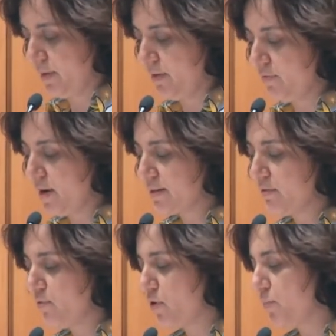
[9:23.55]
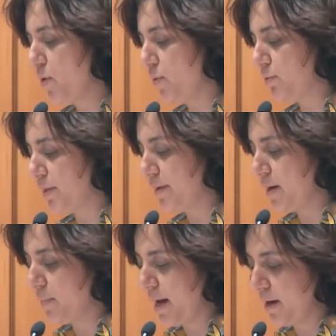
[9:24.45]
The first and fourth mode and
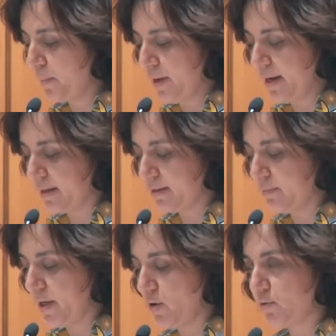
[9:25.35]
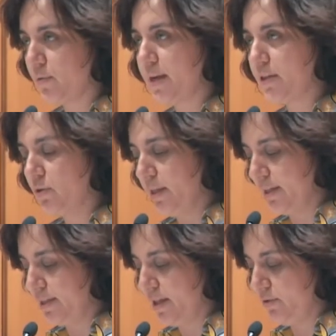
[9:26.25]
their plagal pairs belong to the
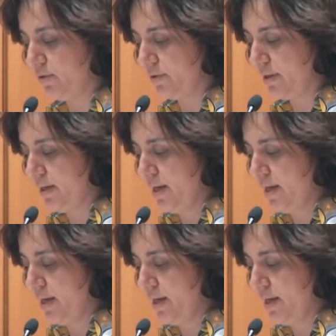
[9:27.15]
ionic genus.